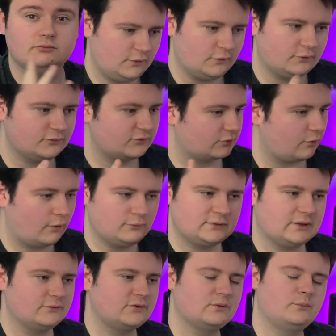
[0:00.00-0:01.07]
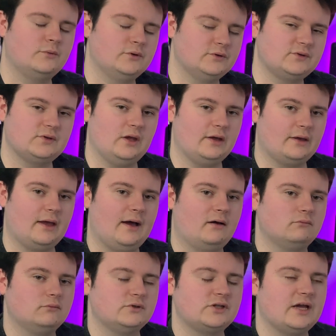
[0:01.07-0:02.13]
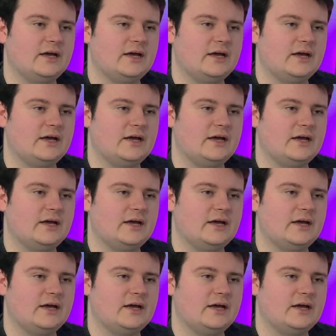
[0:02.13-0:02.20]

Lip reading: You can scroll down someone's account,